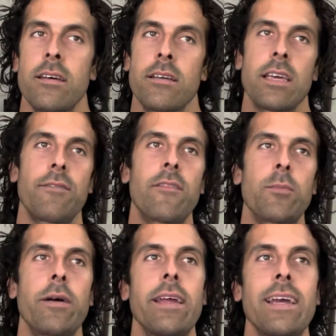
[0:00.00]
give
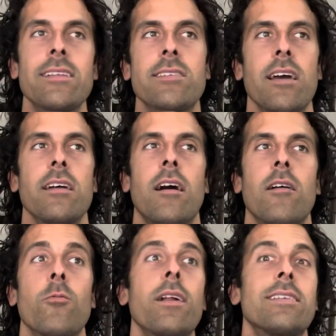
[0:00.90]
everybody insight
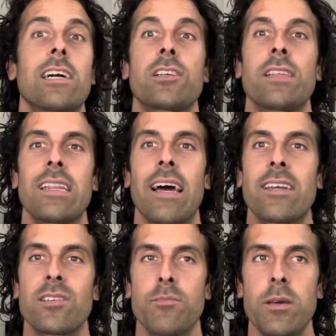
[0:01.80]
on what it's actually
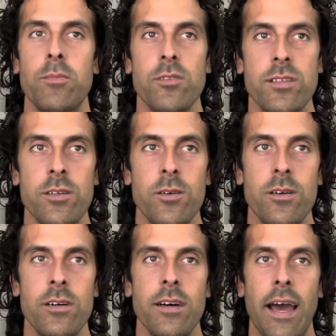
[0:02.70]
like. Some people still
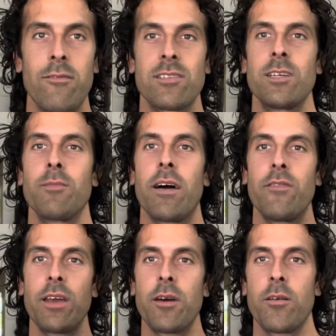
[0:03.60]
haven't seen my
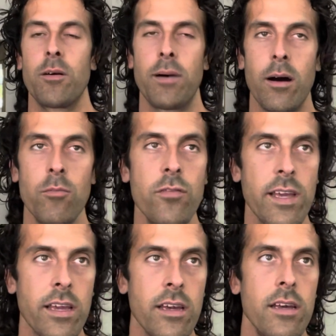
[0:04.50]
video about
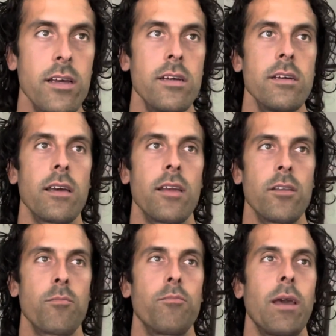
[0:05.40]
moving
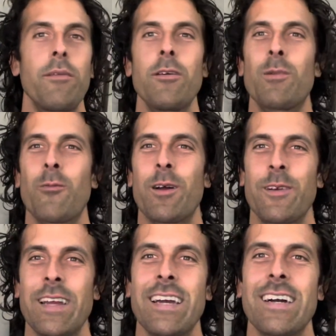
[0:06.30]
and maybe you've been
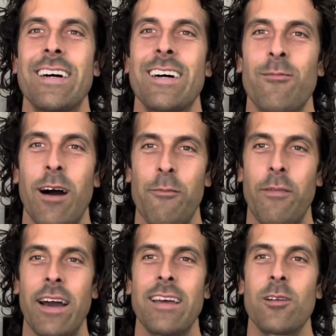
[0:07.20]
wondering uh, why
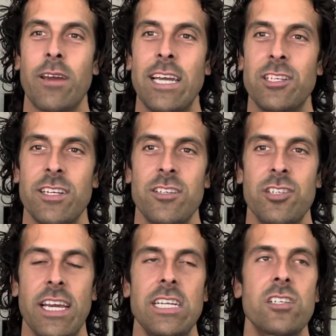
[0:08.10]
my location has
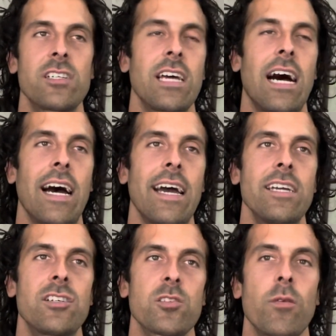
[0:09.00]
changed. I
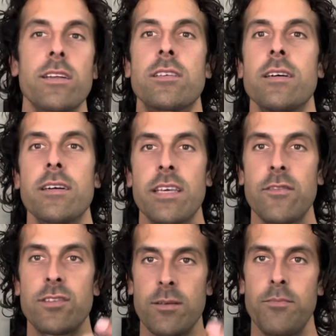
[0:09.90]
just wanted to
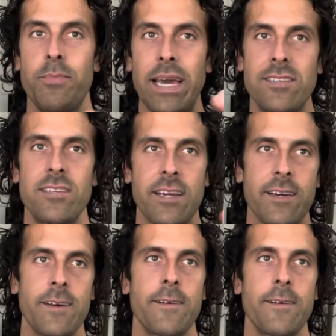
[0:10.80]
give some basic